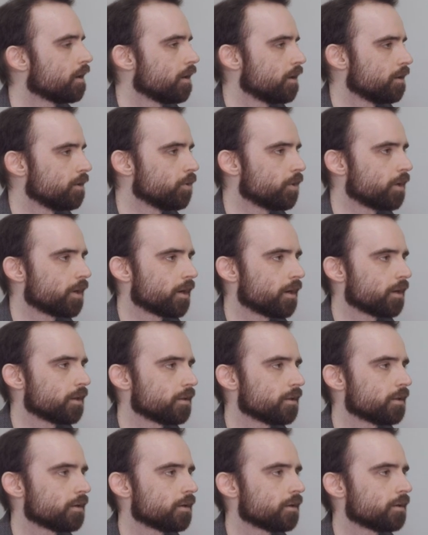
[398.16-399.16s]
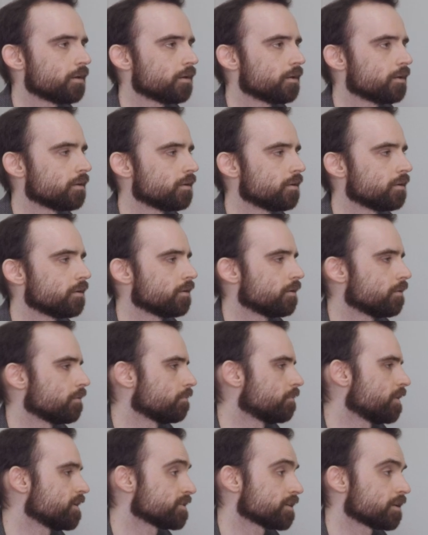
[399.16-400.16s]
you can
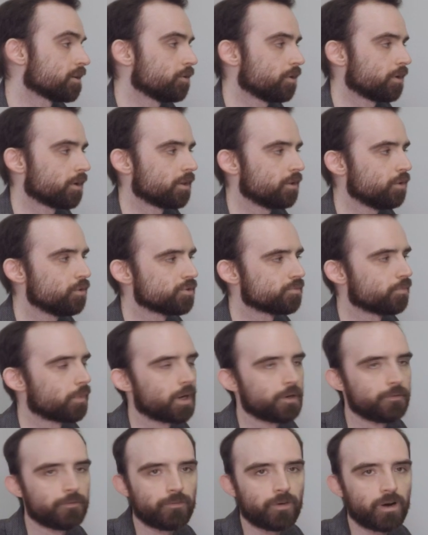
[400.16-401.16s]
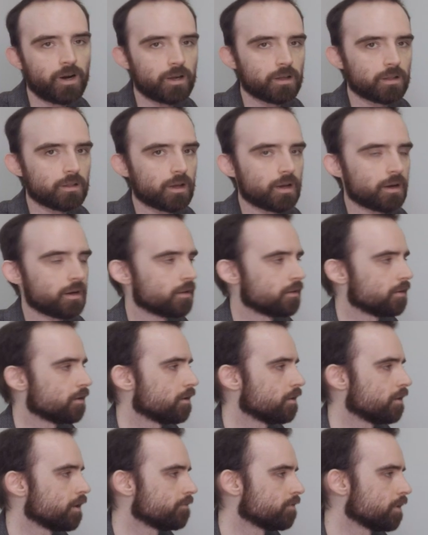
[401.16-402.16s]
basically you can use my file. I'll
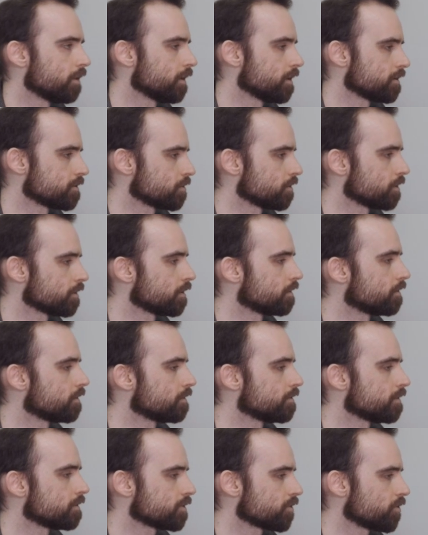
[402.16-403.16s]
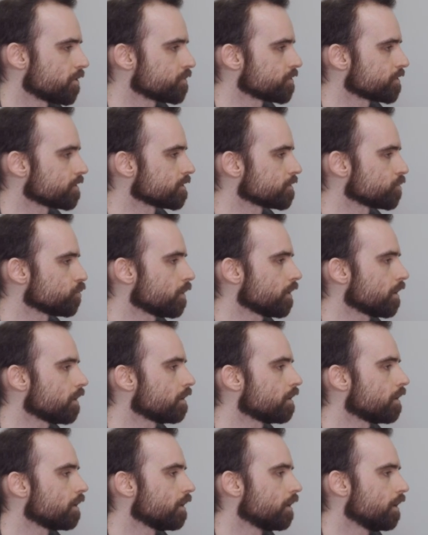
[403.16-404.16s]
leave a link to it in the description as
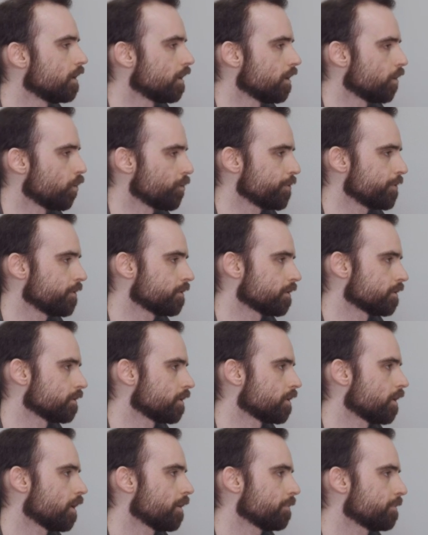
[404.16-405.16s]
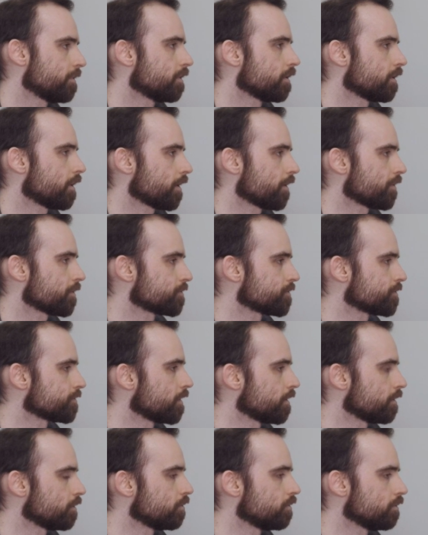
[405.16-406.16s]
well, or you can copy the character
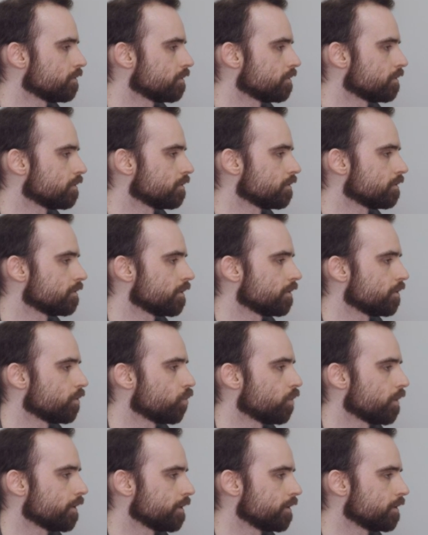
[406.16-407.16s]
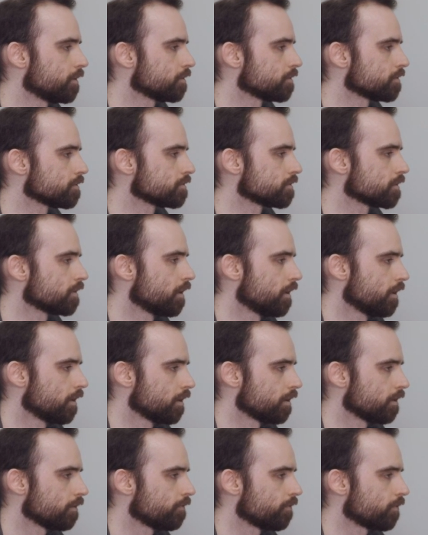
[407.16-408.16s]
that you want to use
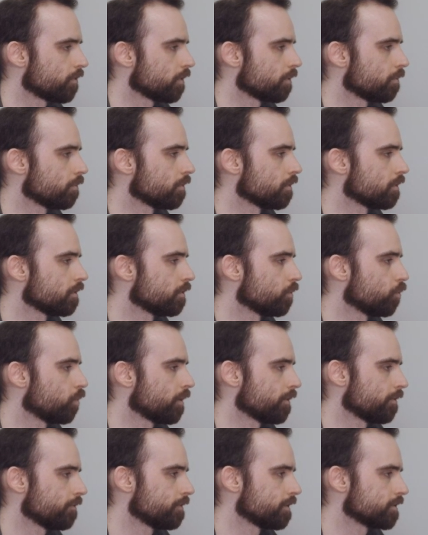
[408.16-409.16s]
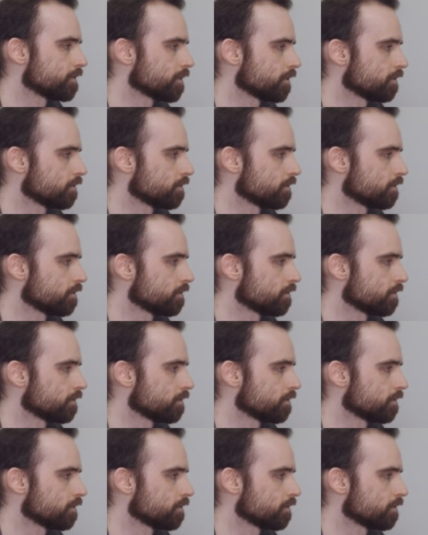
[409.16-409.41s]
from one of these